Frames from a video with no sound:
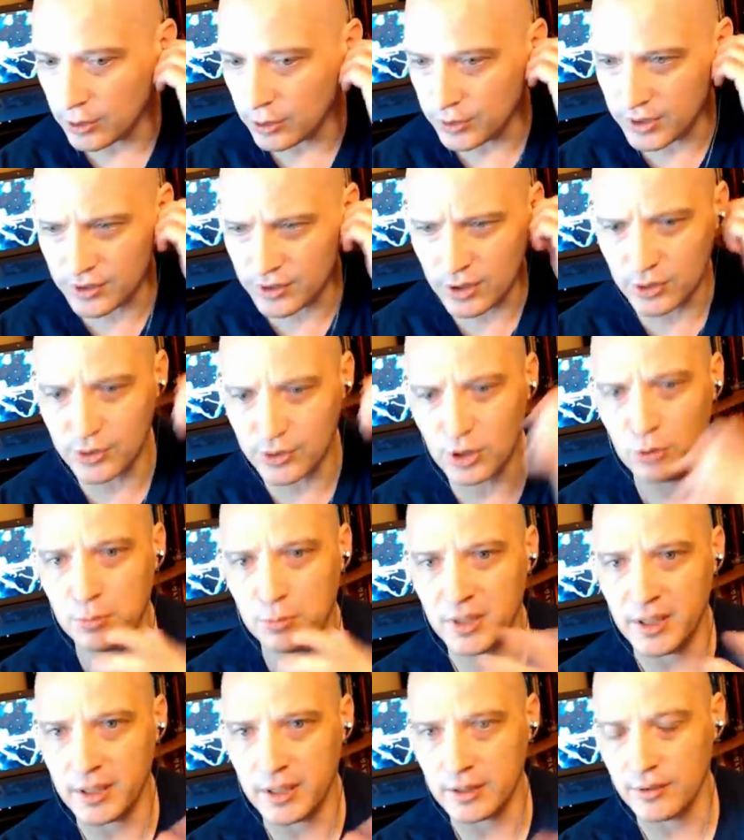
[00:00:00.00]
ISO, since they're
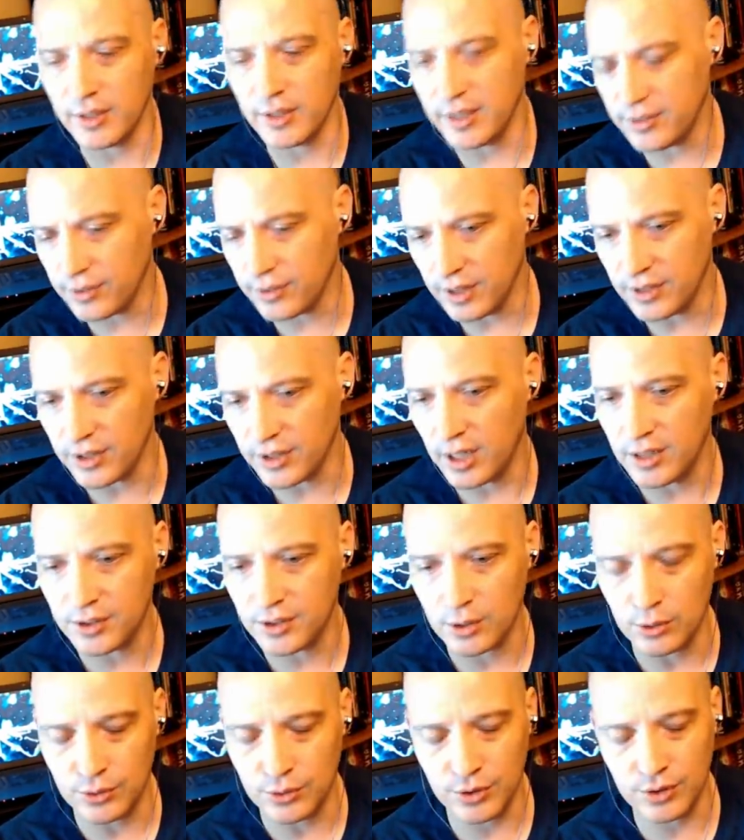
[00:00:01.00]
so big, these, these
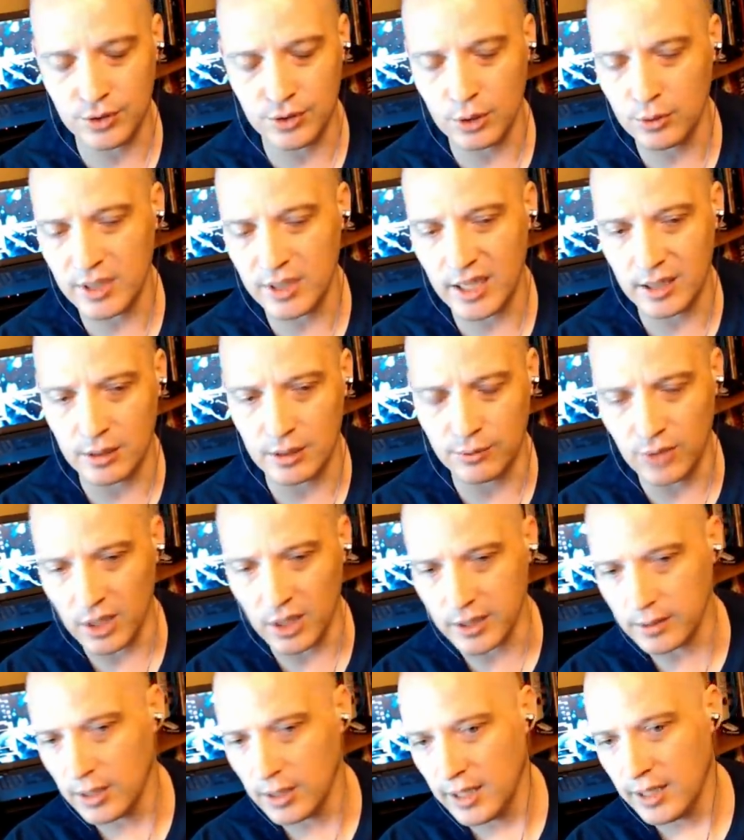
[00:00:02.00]
ISOs, there's no kind
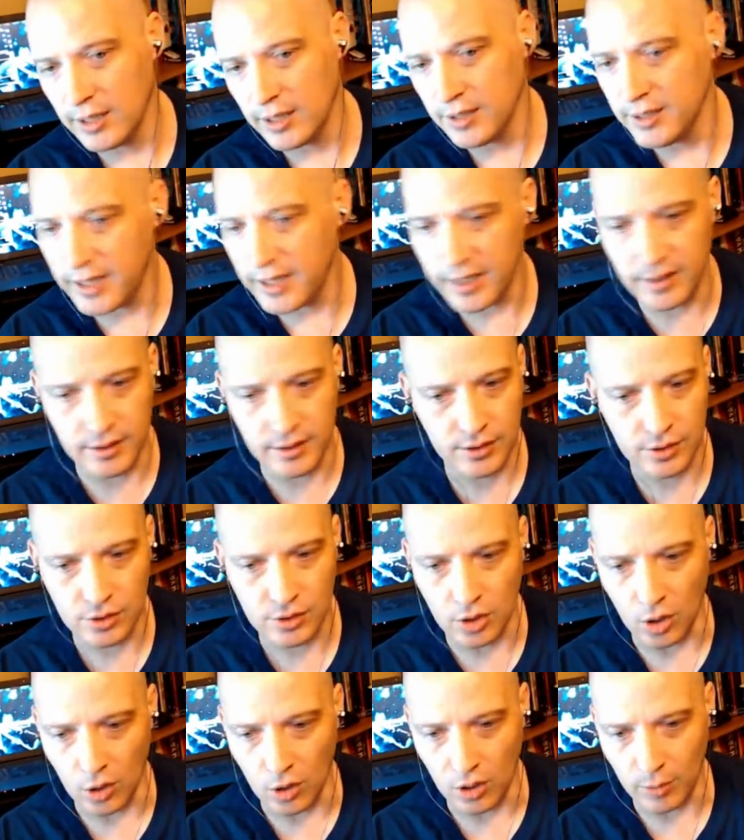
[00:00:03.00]
of like net
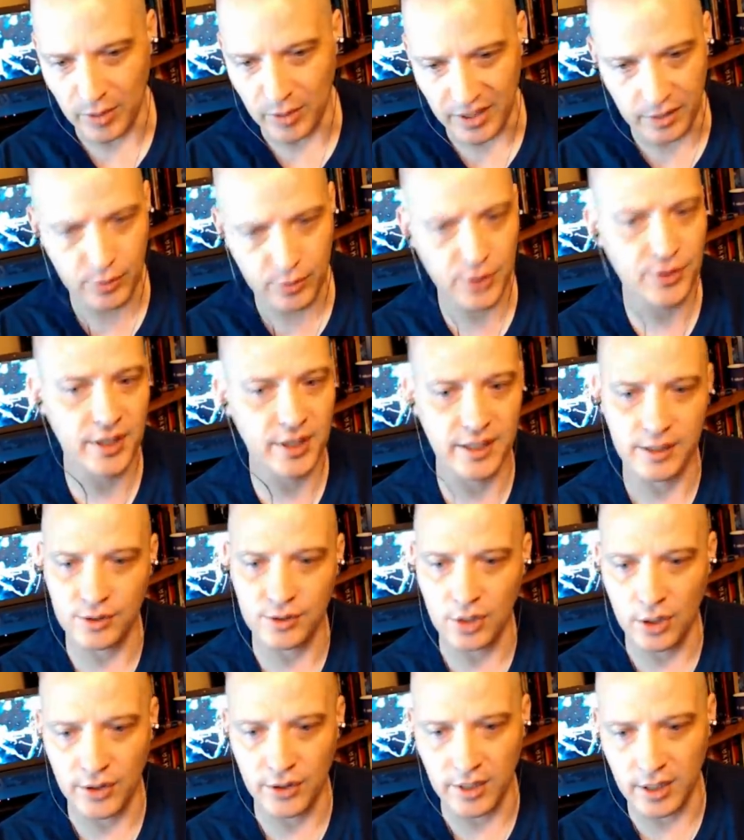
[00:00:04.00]
install. I mean,
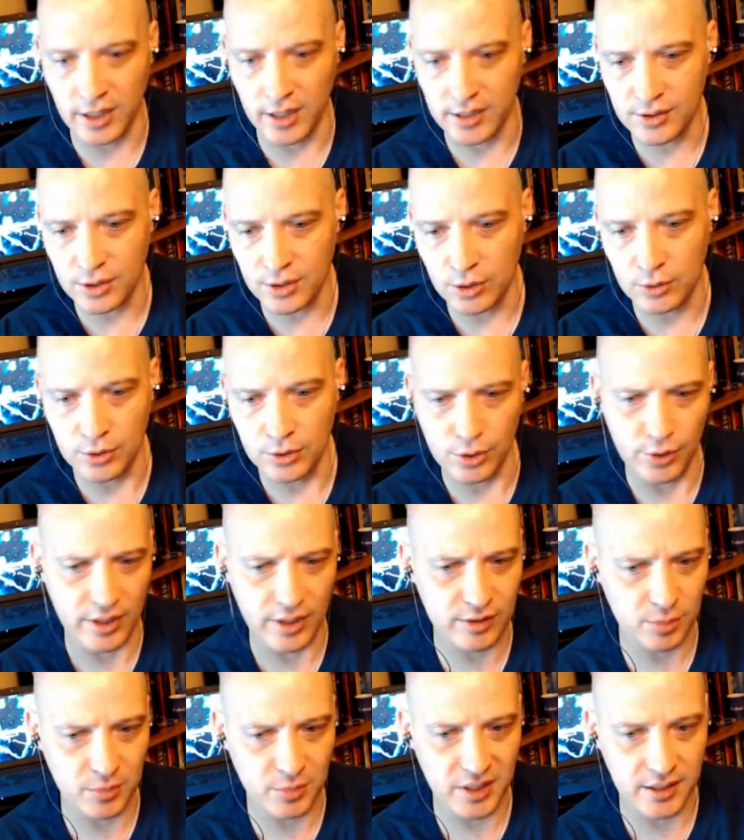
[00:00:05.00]
everything is on the ISO. Do
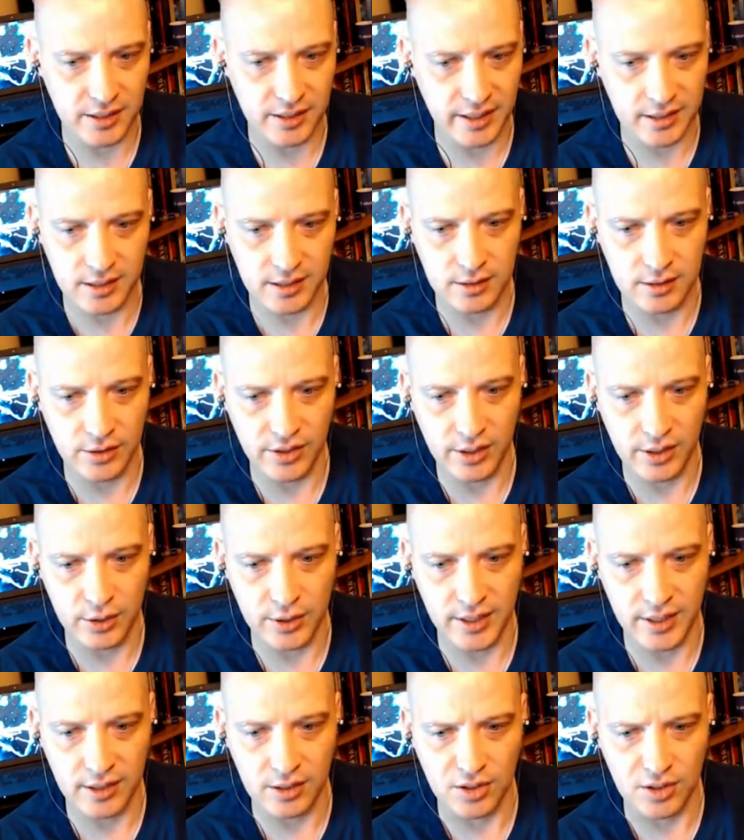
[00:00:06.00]
you have to be connected to
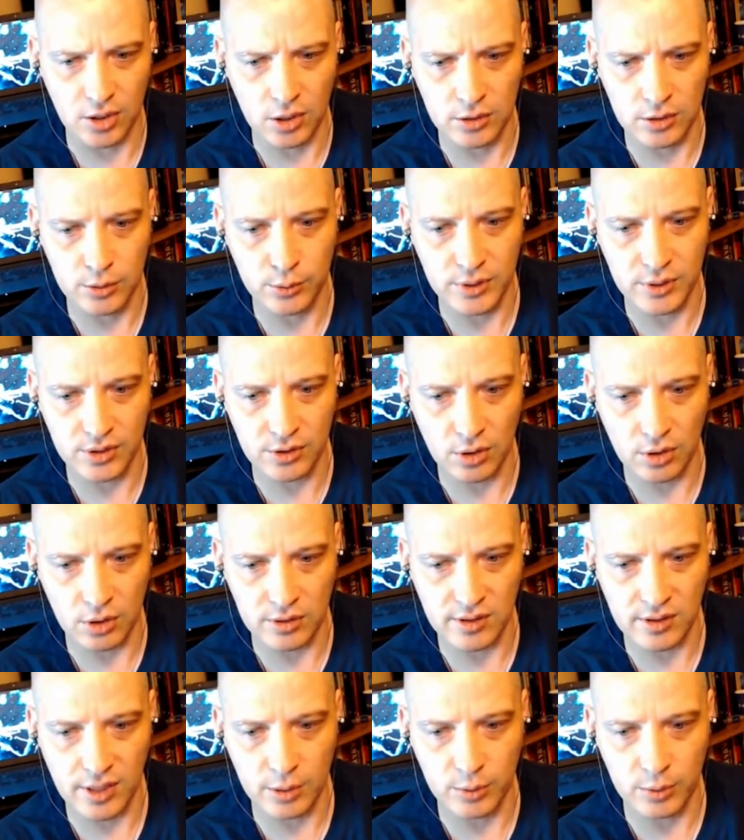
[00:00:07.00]
the internet at all to
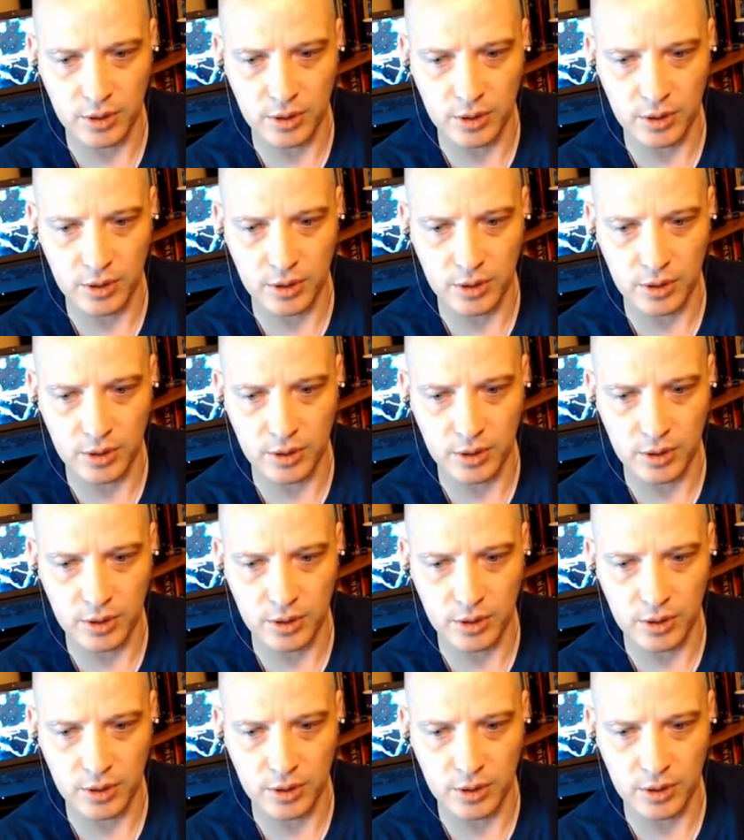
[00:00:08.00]
install